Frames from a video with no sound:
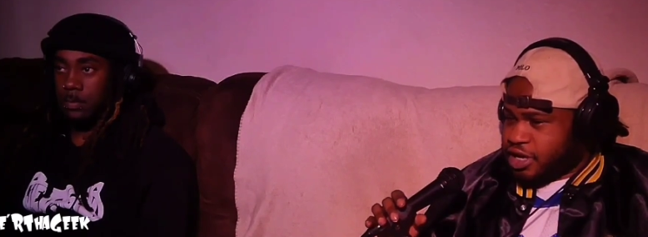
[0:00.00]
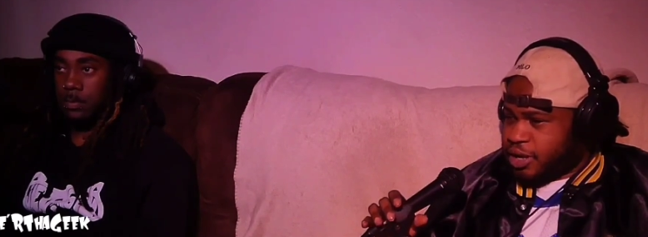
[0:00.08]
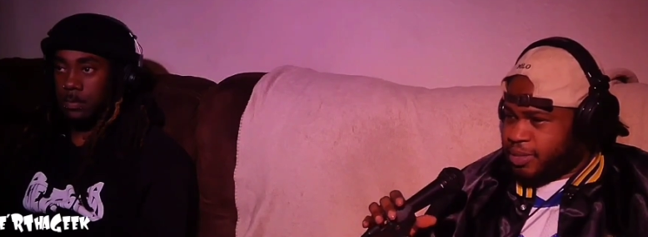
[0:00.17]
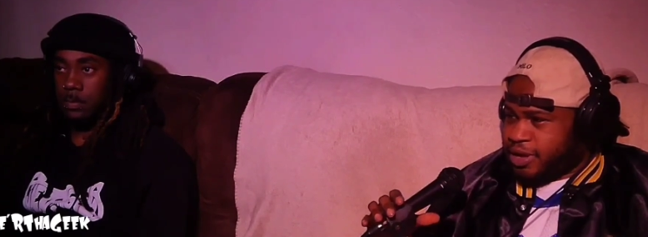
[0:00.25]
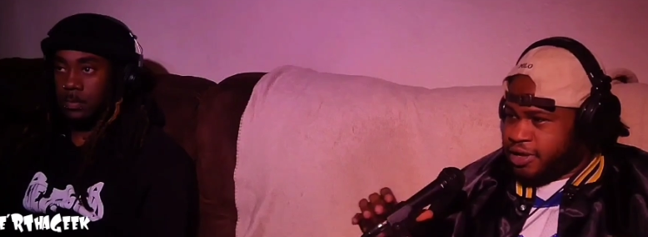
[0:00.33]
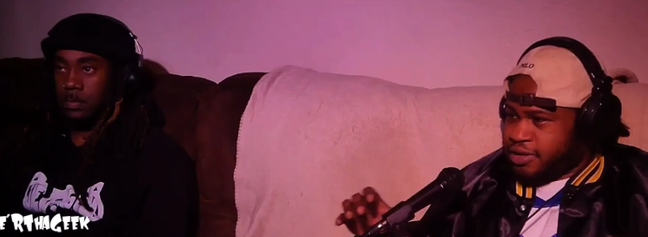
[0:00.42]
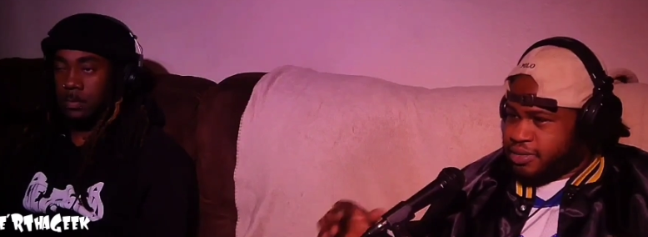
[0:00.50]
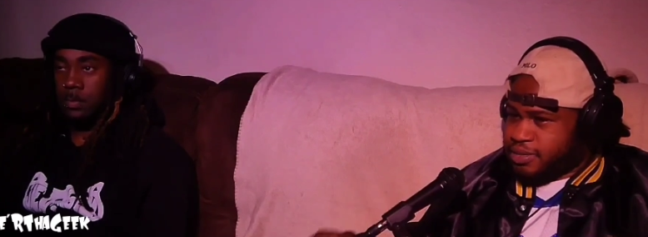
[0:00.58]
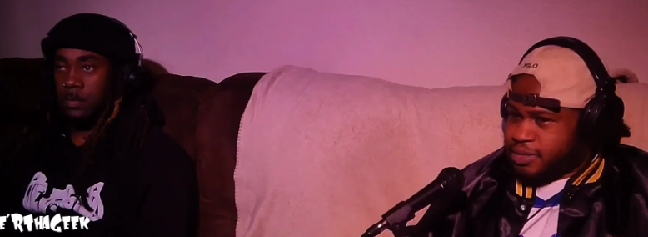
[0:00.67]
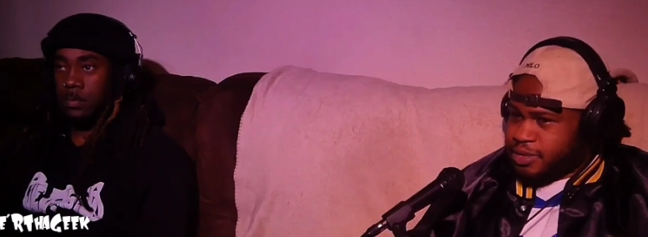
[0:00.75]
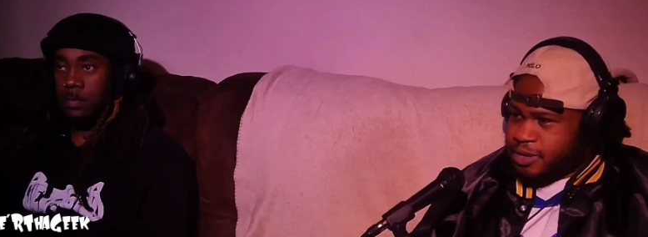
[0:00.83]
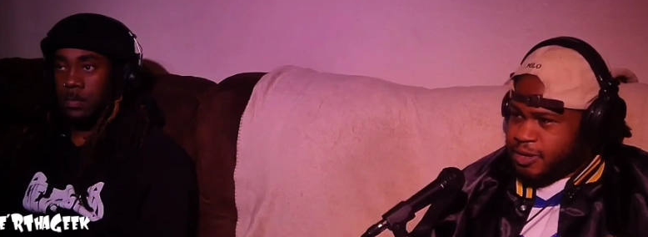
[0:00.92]
Speaker 1: You know what I mean?
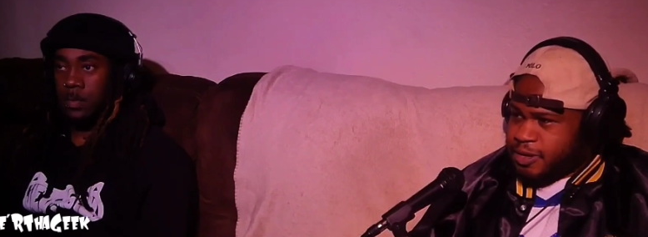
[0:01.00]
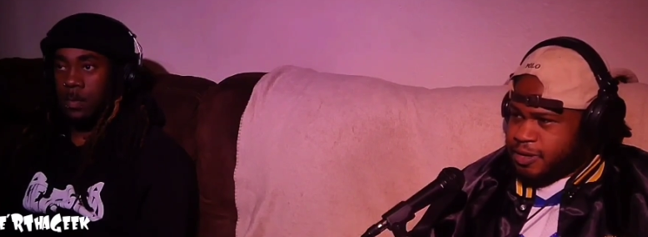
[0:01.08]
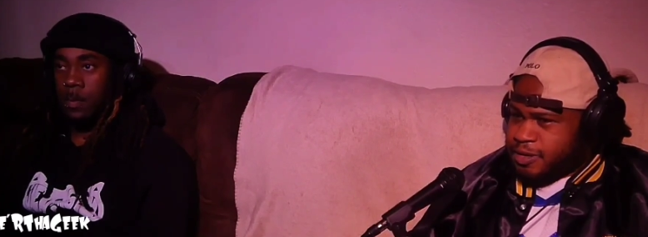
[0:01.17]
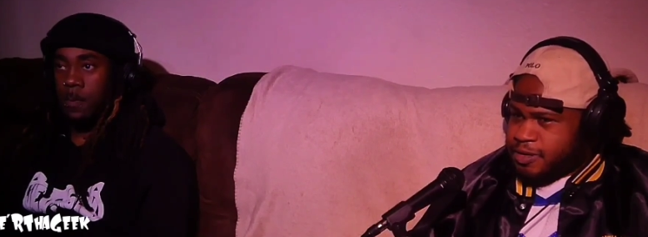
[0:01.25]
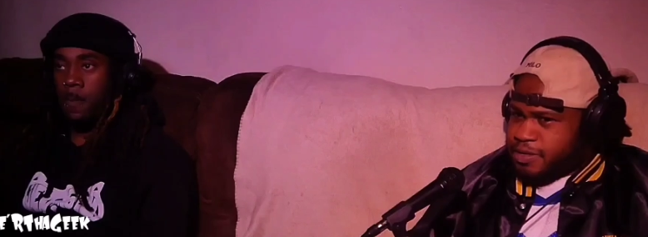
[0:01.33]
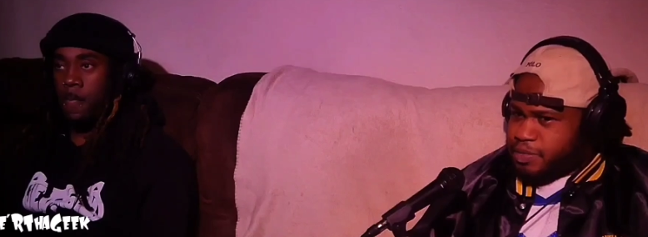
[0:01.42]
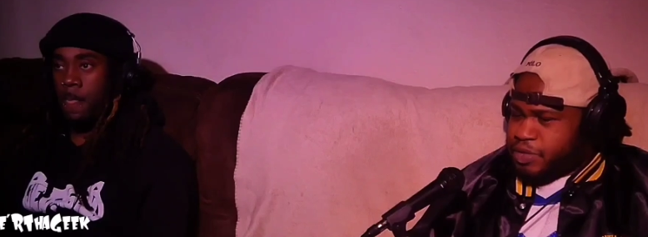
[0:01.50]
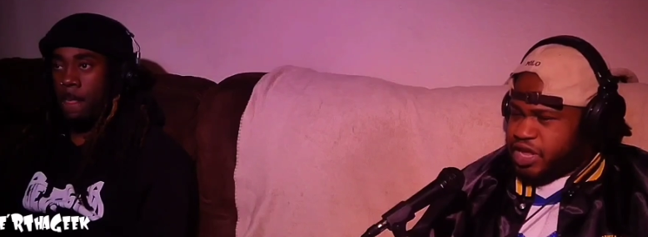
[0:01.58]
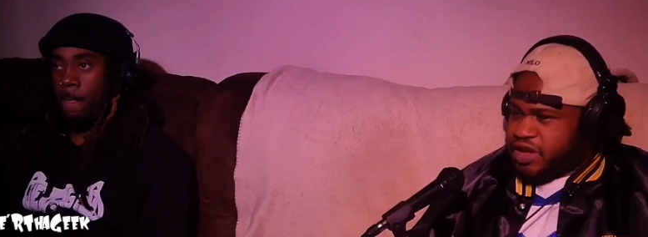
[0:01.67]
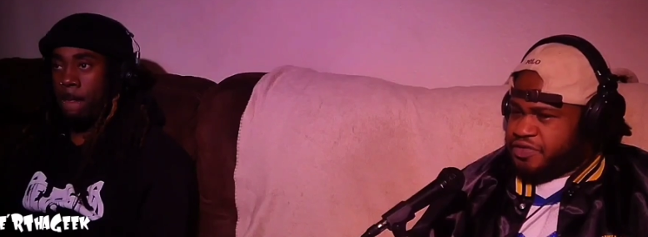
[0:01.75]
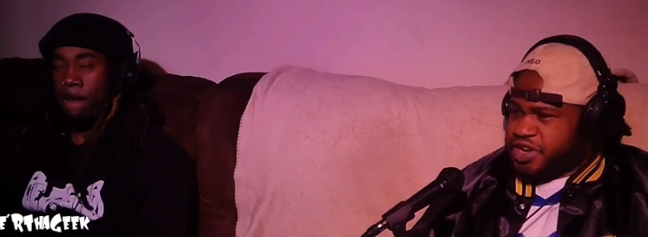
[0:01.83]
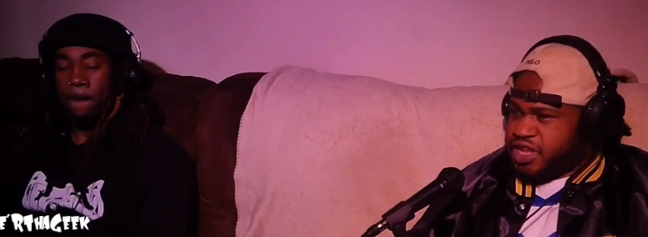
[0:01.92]

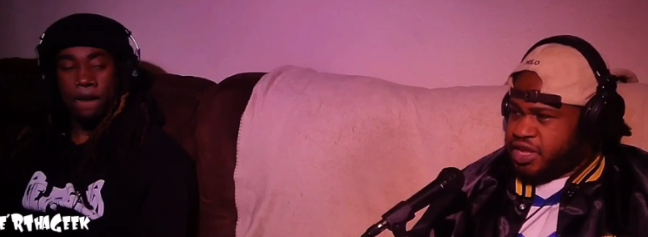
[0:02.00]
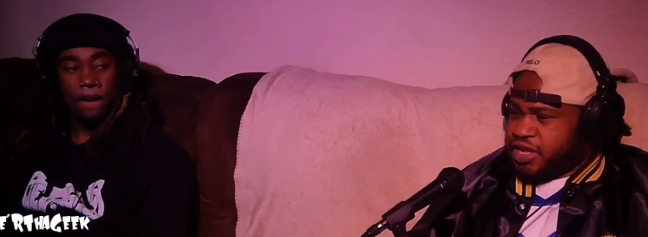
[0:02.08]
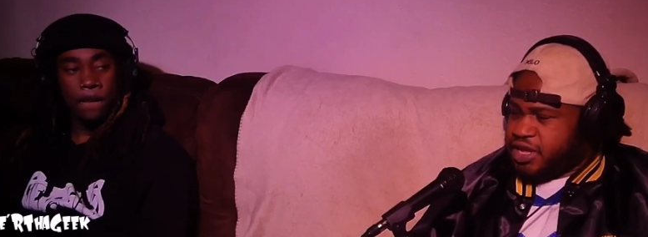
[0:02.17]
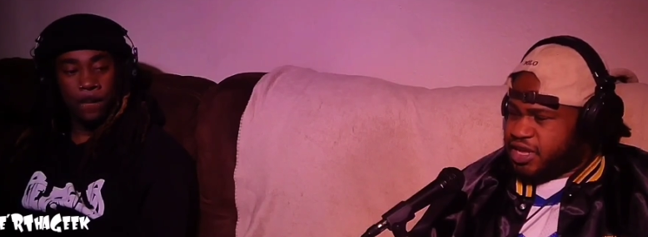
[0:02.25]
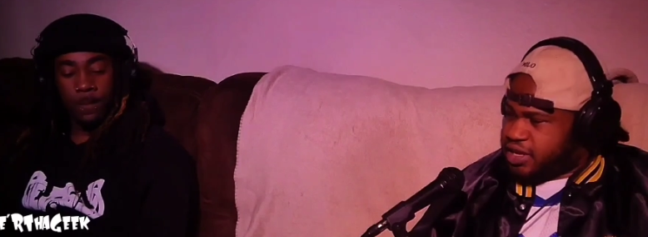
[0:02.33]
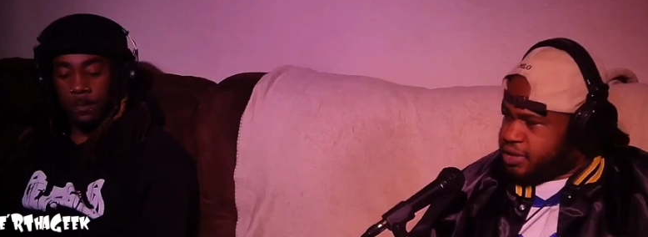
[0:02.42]
BFD.